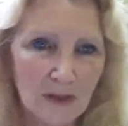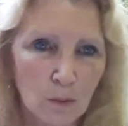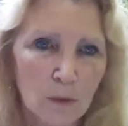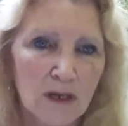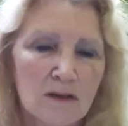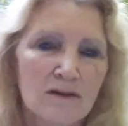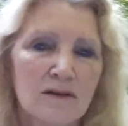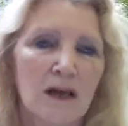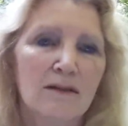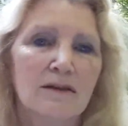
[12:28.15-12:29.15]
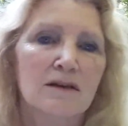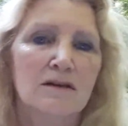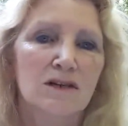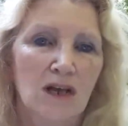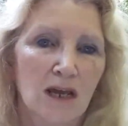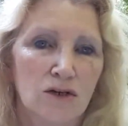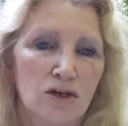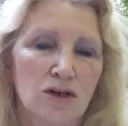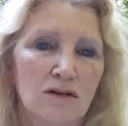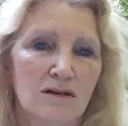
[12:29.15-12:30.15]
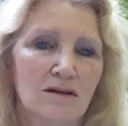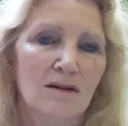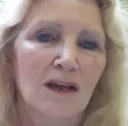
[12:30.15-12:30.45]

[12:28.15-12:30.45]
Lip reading: we can set the intention.